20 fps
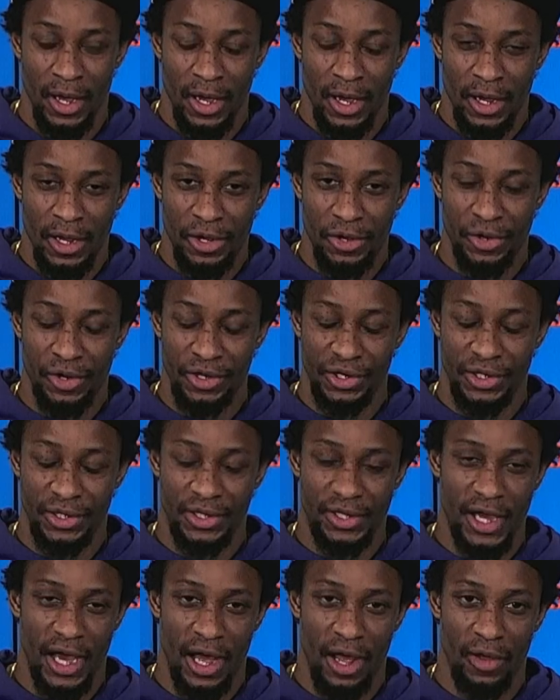you could
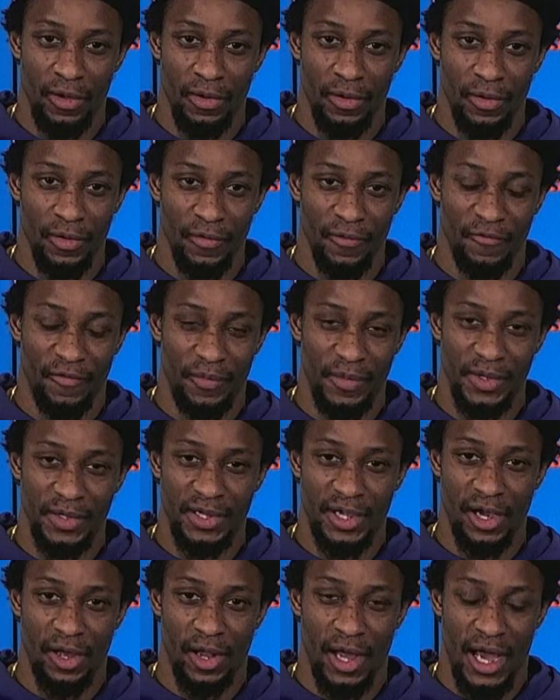just tell from the
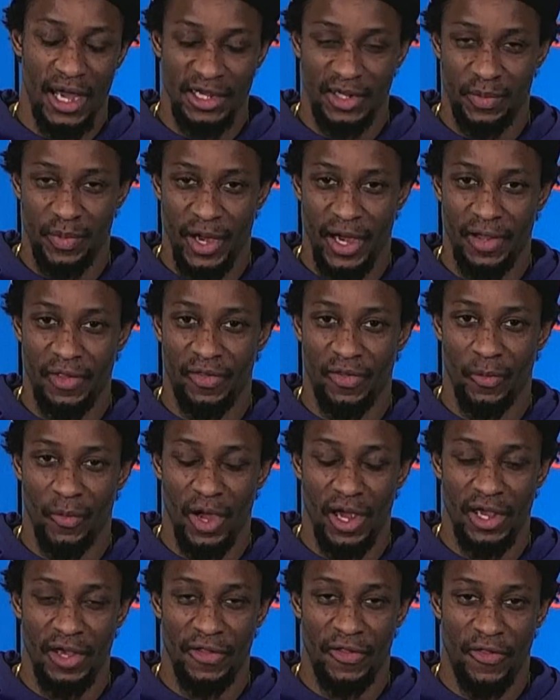skill aspect, the
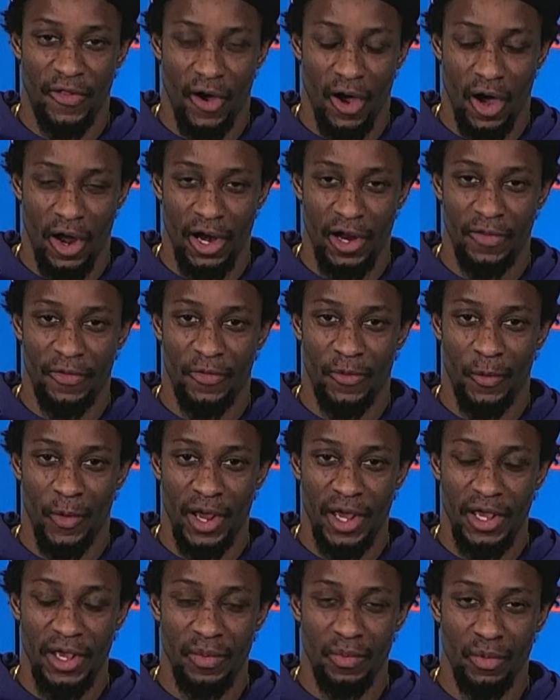way he thought it, the
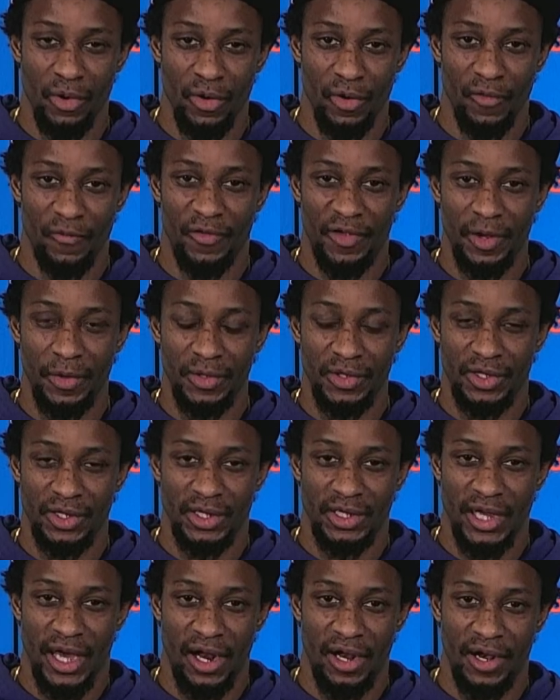way he moved, he was
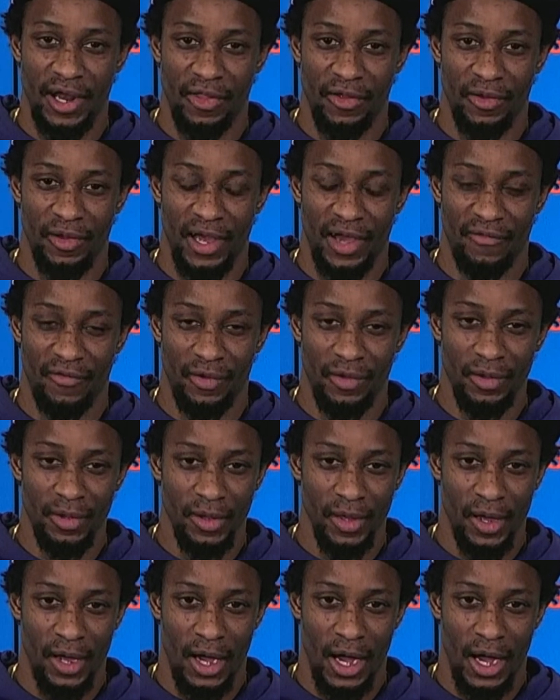just at another level.